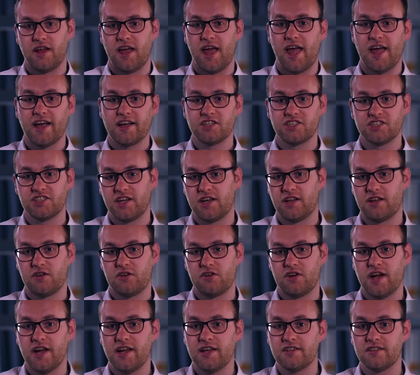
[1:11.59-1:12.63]

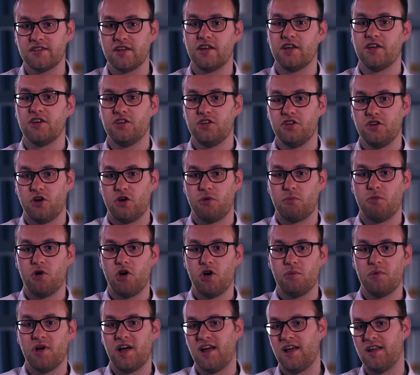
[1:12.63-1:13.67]
accelerate your
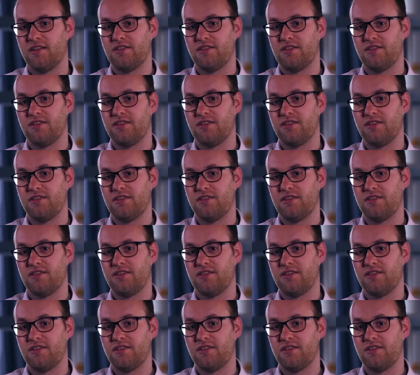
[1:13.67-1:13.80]
mobile